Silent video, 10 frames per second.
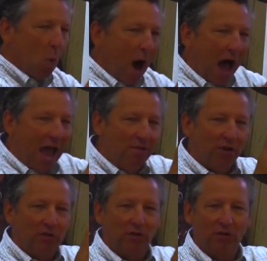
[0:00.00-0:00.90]
why
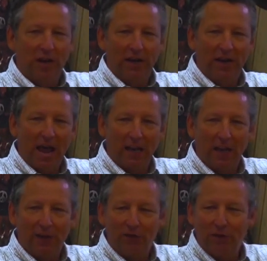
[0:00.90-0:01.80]
there's extended
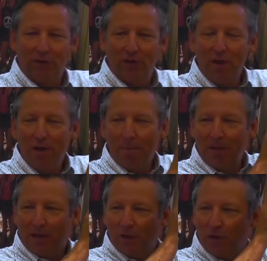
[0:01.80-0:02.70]
adolescence
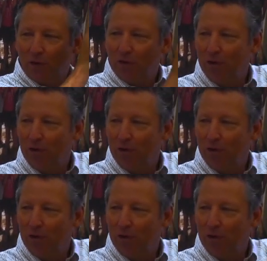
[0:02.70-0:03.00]
because there's